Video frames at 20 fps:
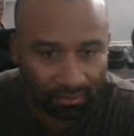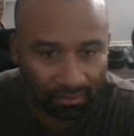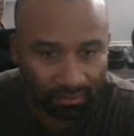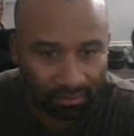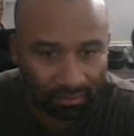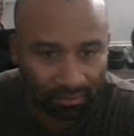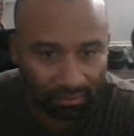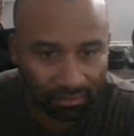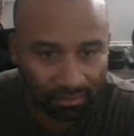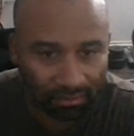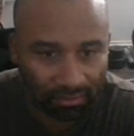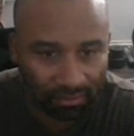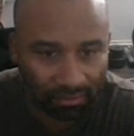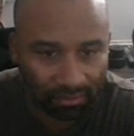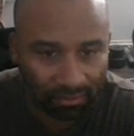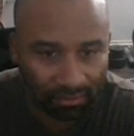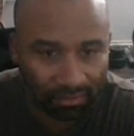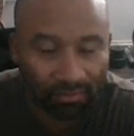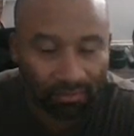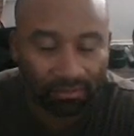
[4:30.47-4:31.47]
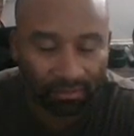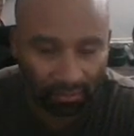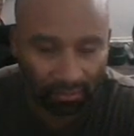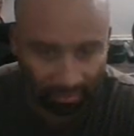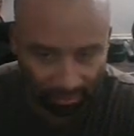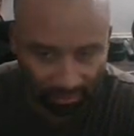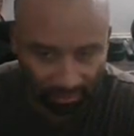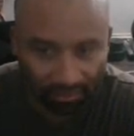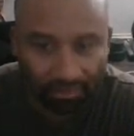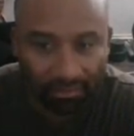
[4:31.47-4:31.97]
Derrick Henry!
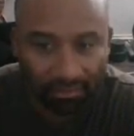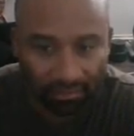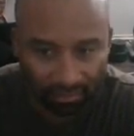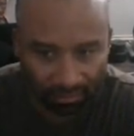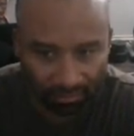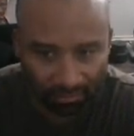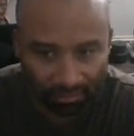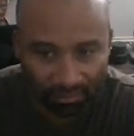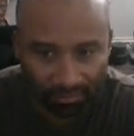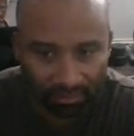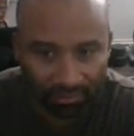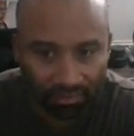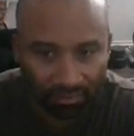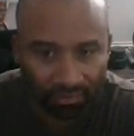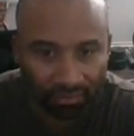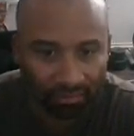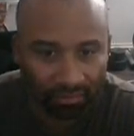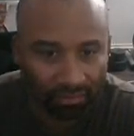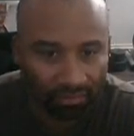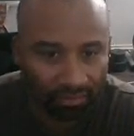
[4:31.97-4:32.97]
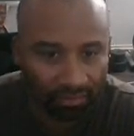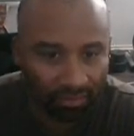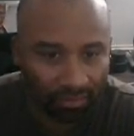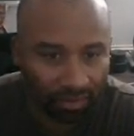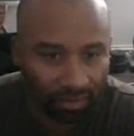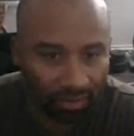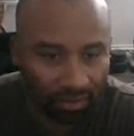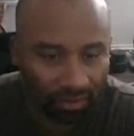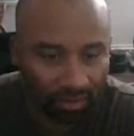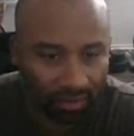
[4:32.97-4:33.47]
Touchdown,
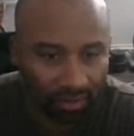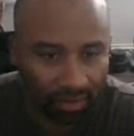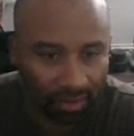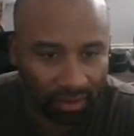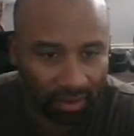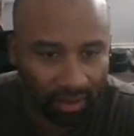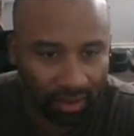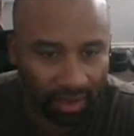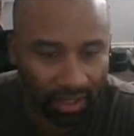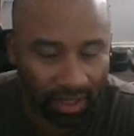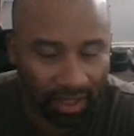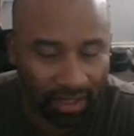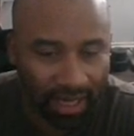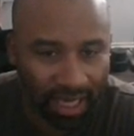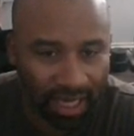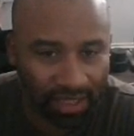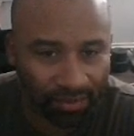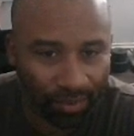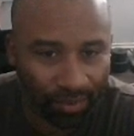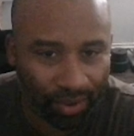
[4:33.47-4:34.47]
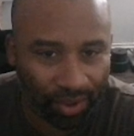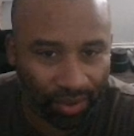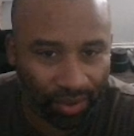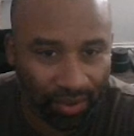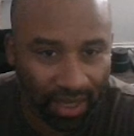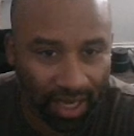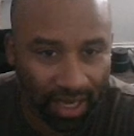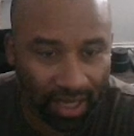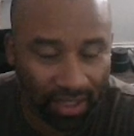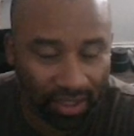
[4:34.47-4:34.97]
Ravens! And that's why you
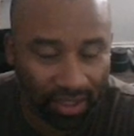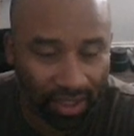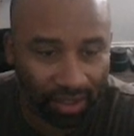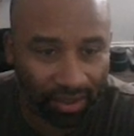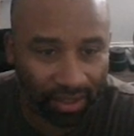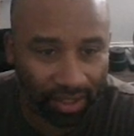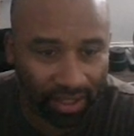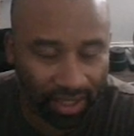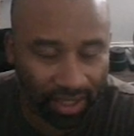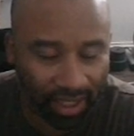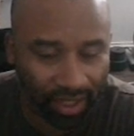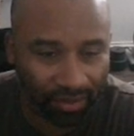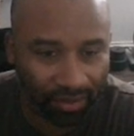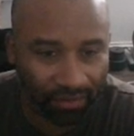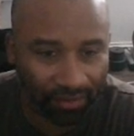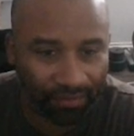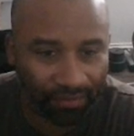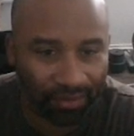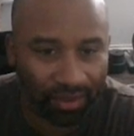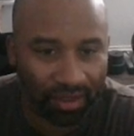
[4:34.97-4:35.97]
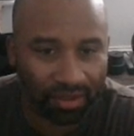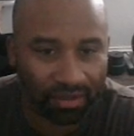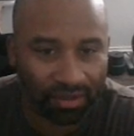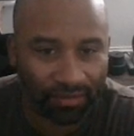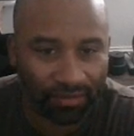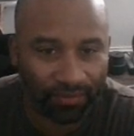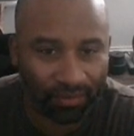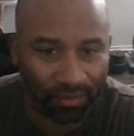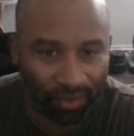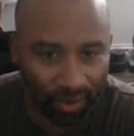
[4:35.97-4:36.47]
got Derrick Henry for those
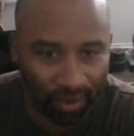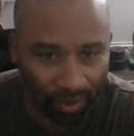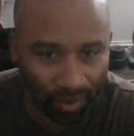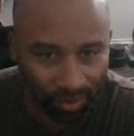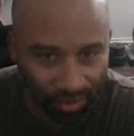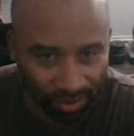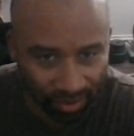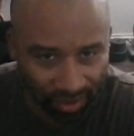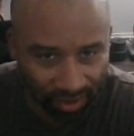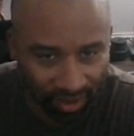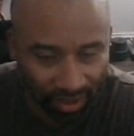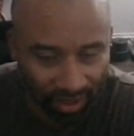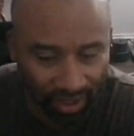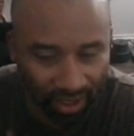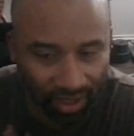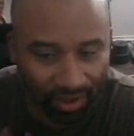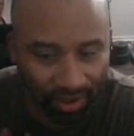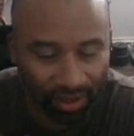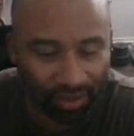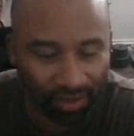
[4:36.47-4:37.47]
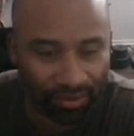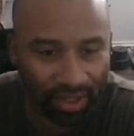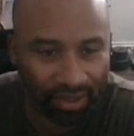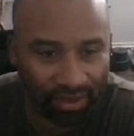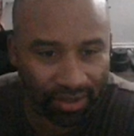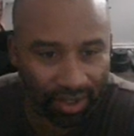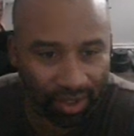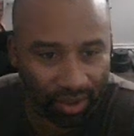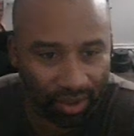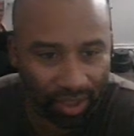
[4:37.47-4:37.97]
areas right there.
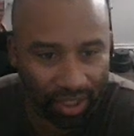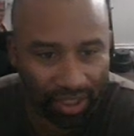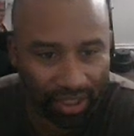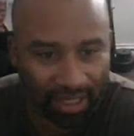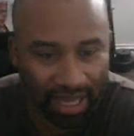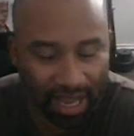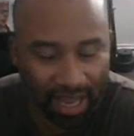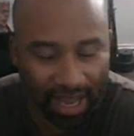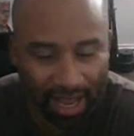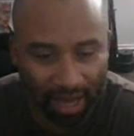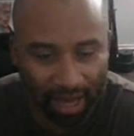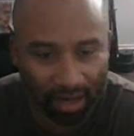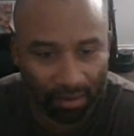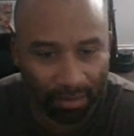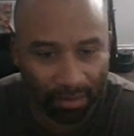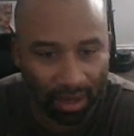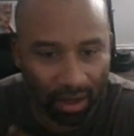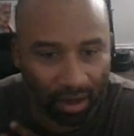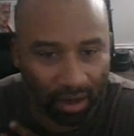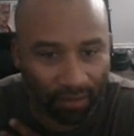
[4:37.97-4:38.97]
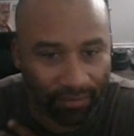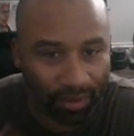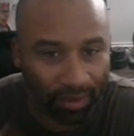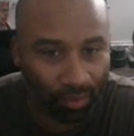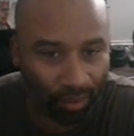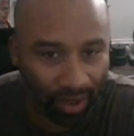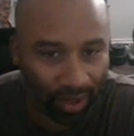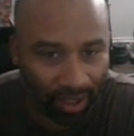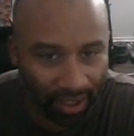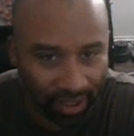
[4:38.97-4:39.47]
You can hand them off and run
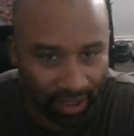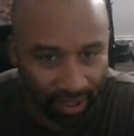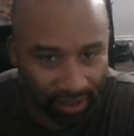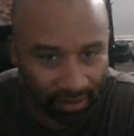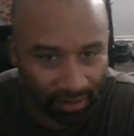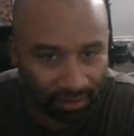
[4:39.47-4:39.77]
it in.